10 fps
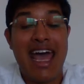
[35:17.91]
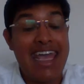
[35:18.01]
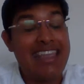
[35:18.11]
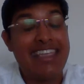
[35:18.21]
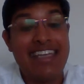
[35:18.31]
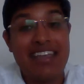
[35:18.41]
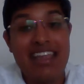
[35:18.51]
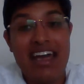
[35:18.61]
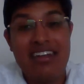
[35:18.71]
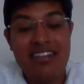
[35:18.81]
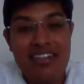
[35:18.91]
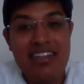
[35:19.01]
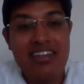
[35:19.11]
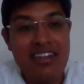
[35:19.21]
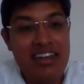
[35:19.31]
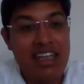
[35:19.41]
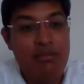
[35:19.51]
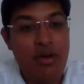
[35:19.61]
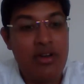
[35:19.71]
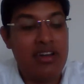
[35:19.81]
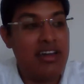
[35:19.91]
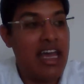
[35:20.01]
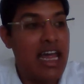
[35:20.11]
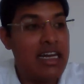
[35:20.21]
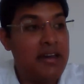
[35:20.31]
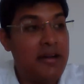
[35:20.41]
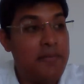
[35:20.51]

I think are really really important, and